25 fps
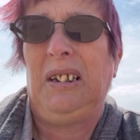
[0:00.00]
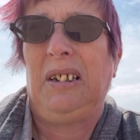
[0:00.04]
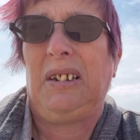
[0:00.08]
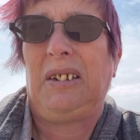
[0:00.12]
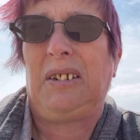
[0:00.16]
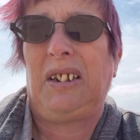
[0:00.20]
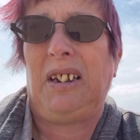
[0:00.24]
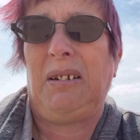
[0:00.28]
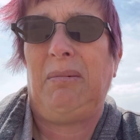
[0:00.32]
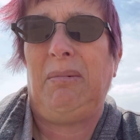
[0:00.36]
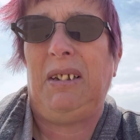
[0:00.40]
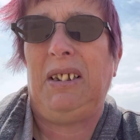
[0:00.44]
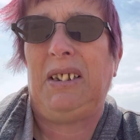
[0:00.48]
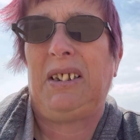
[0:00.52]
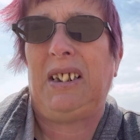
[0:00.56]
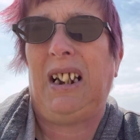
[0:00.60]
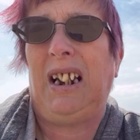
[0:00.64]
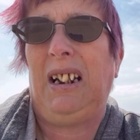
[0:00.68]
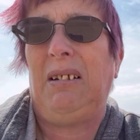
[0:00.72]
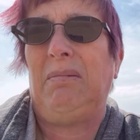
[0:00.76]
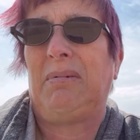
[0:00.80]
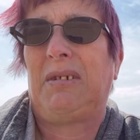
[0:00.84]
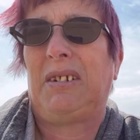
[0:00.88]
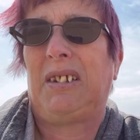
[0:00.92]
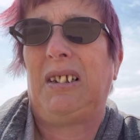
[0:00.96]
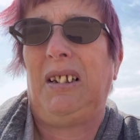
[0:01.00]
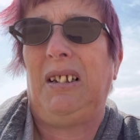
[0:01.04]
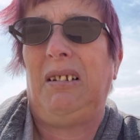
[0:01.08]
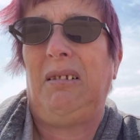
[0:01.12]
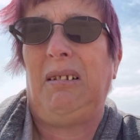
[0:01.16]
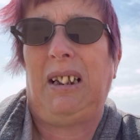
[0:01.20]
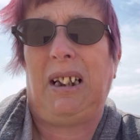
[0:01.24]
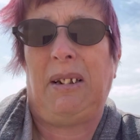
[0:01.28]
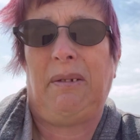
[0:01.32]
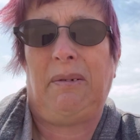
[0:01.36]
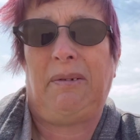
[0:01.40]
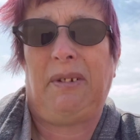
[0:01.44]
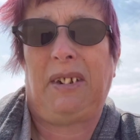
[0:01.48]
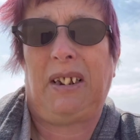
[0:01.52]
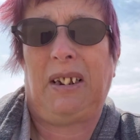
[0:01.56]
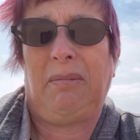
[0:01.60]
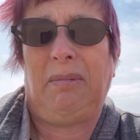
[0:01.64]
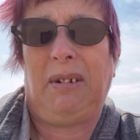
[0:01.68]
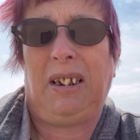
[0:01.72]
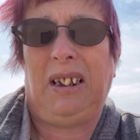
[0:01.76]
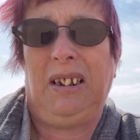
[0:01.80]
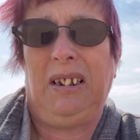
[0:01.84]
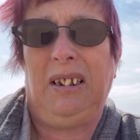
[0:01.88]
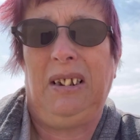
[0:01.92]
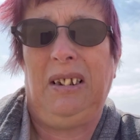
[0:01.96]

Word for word: she means absolutely everything to me